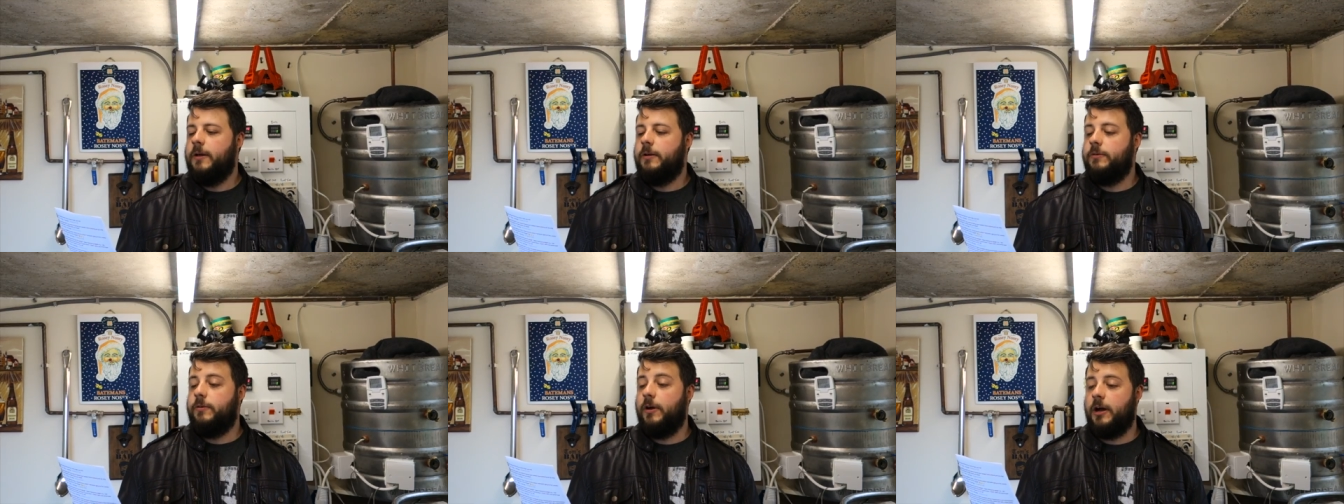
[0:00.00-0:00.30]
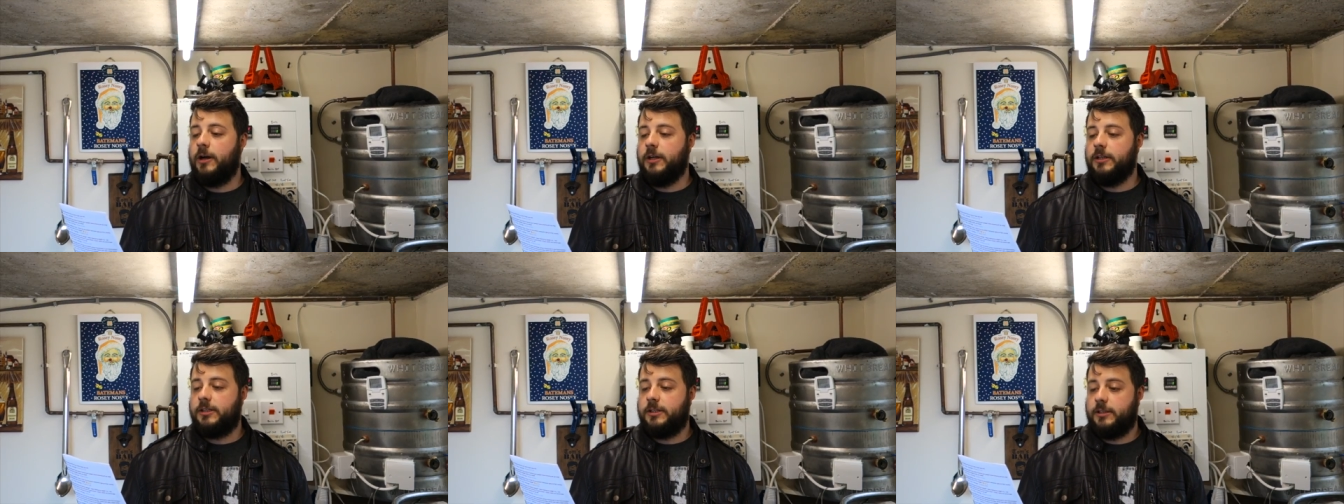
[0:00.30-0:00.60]

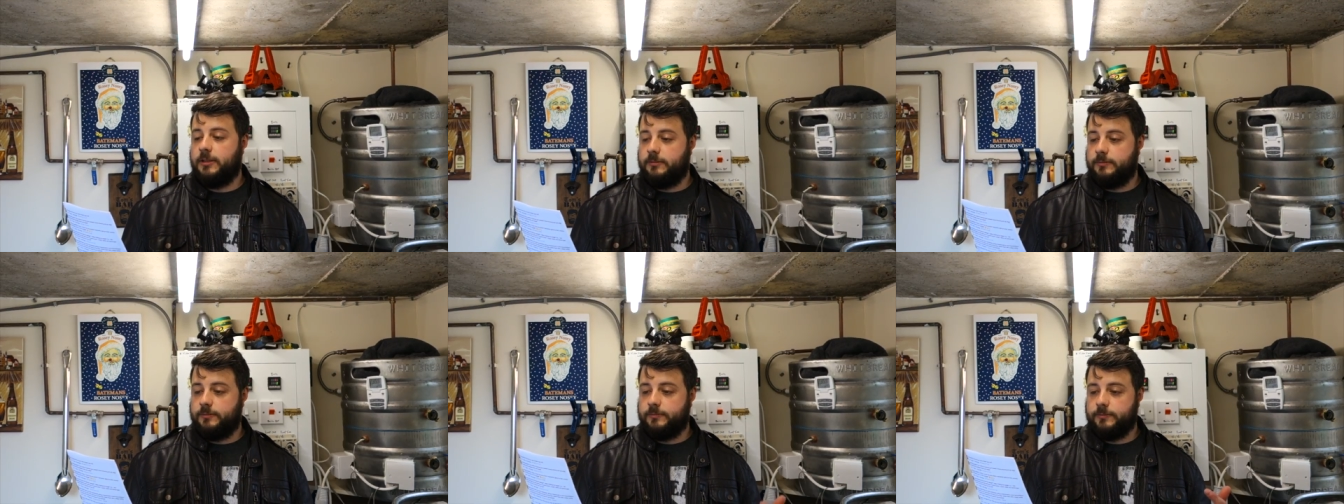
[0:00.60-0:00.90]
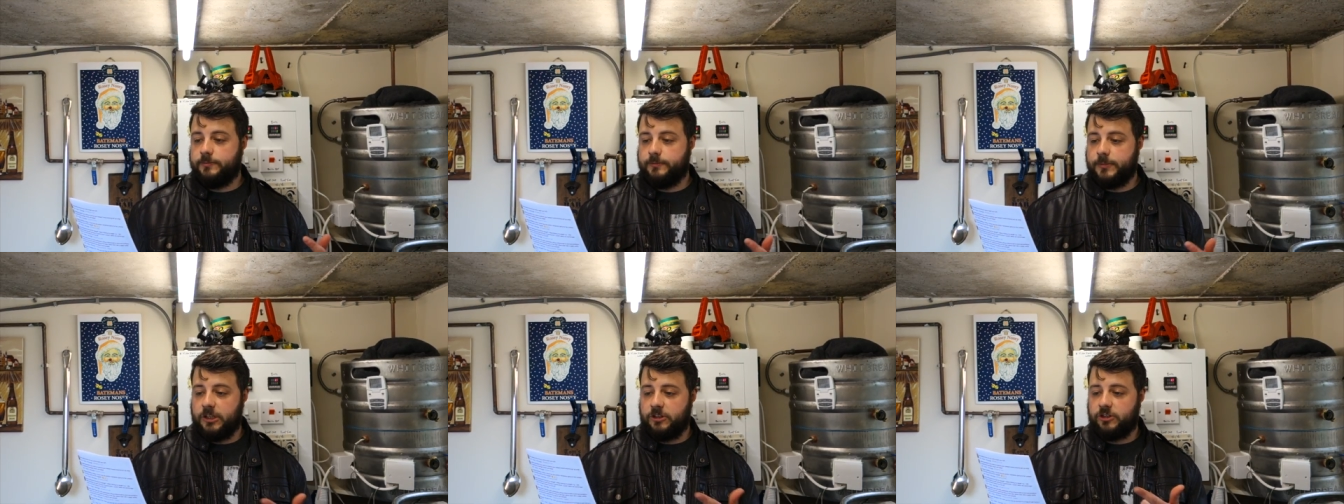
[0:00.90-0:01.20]
Right.
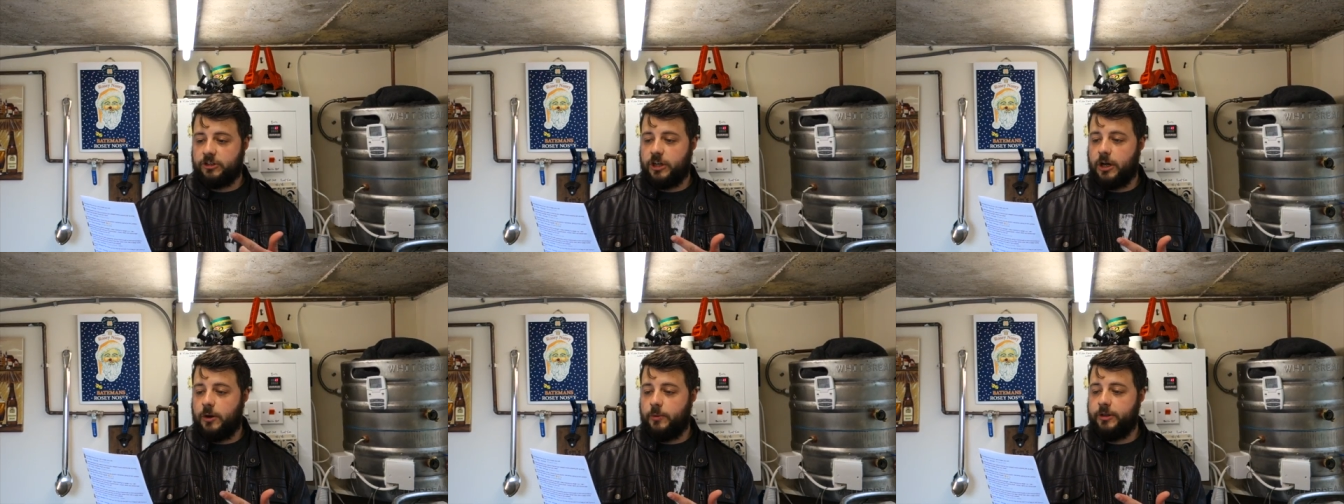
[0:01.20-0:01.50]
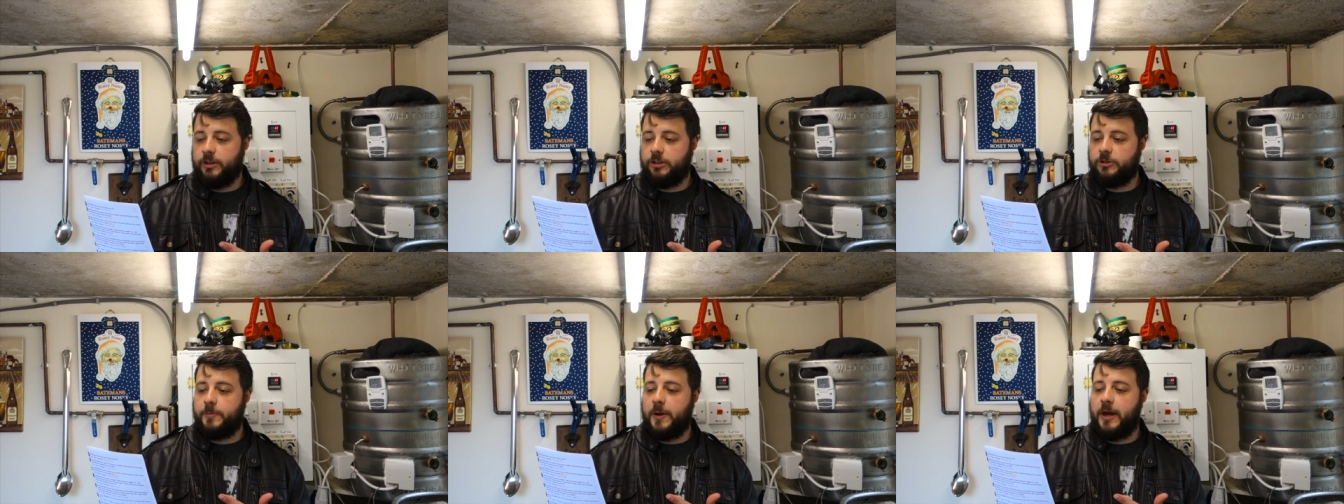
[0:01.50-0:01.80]
Let's start
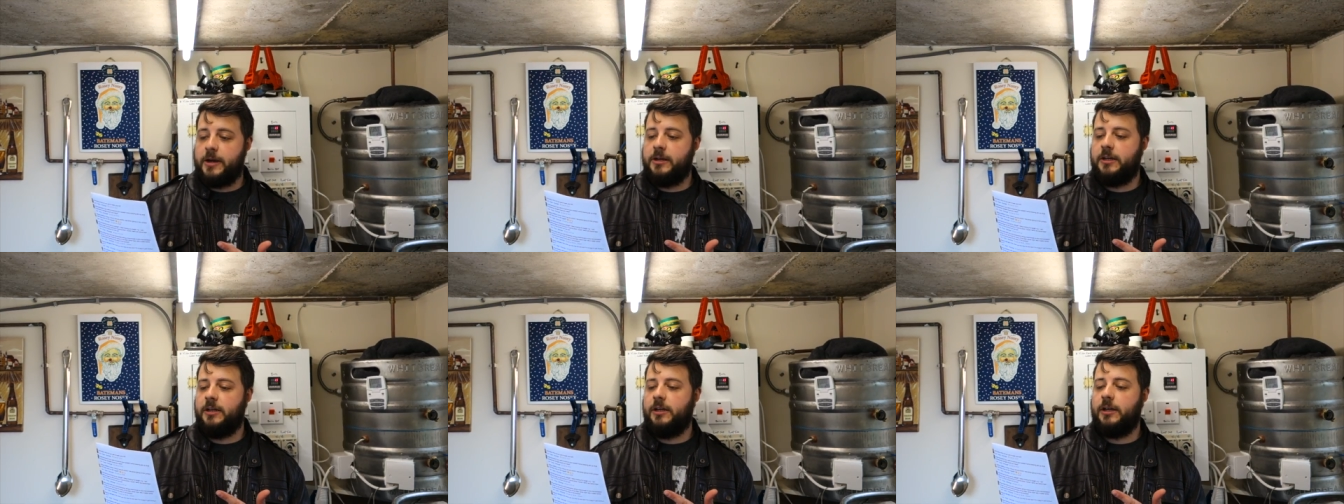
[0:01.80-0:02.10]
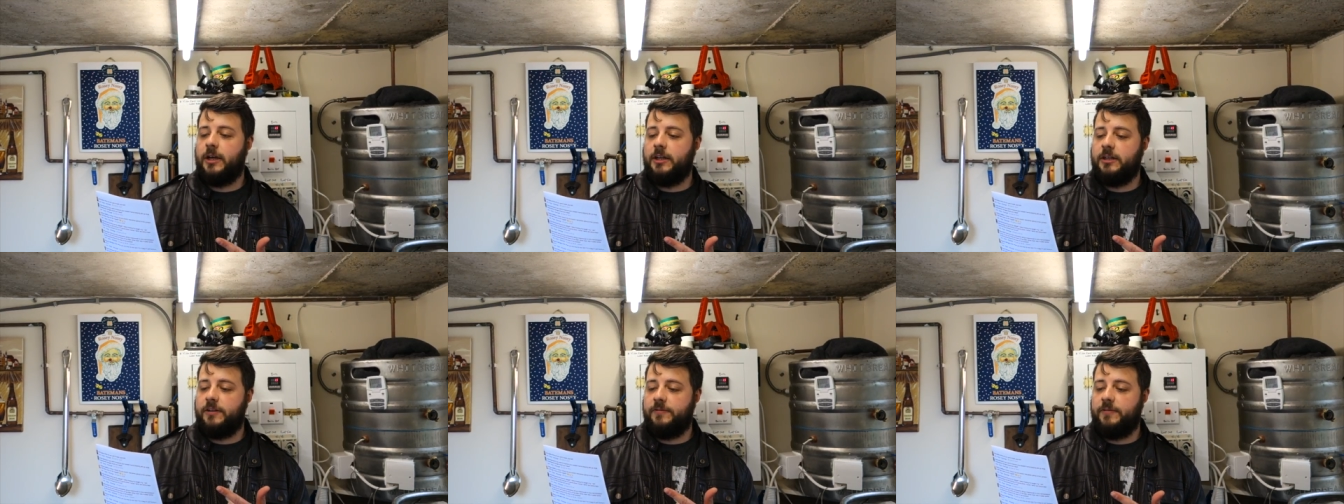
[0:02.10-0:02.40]
with expanding
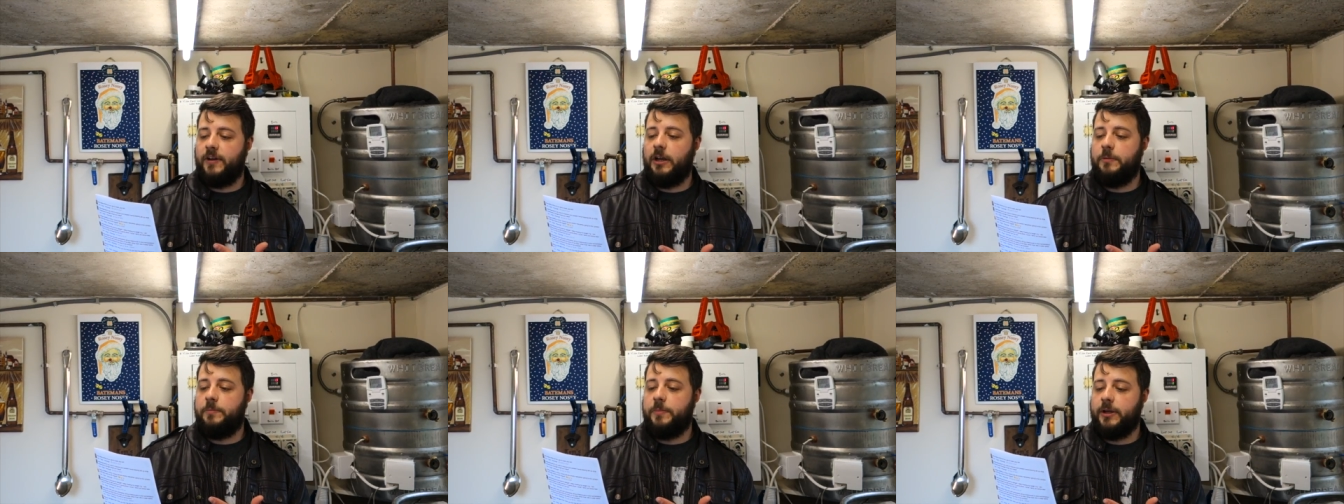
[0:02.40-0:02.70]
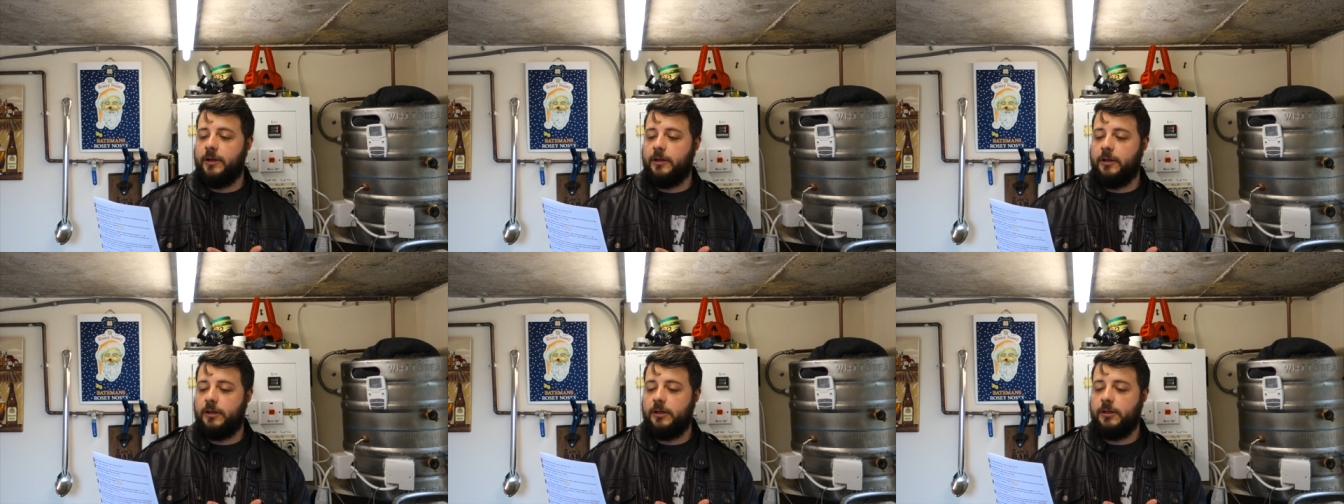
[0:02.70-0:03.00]
and
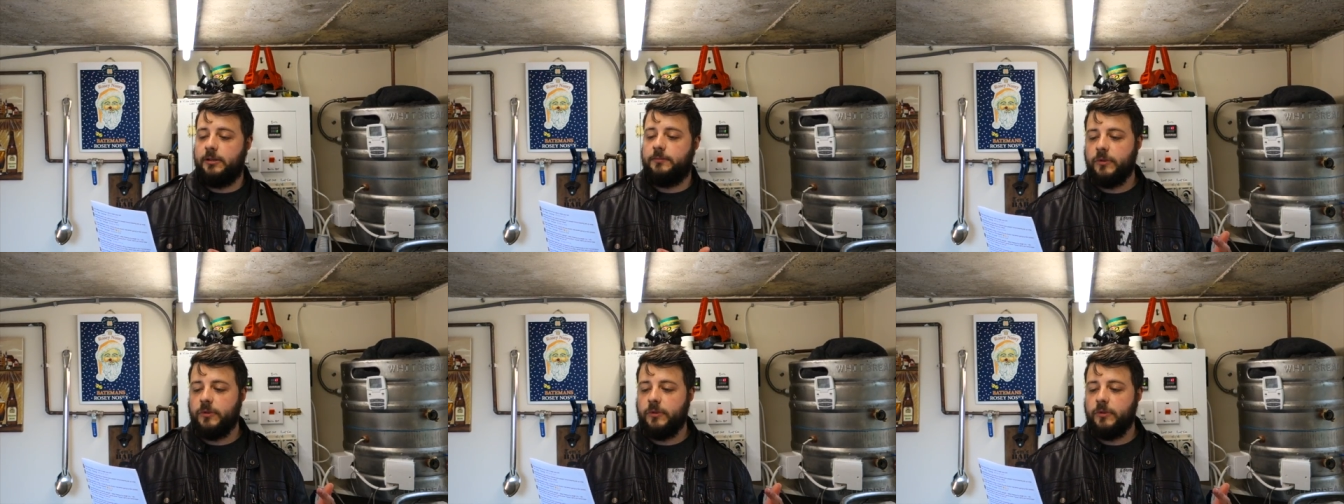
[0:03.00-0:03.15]
developing.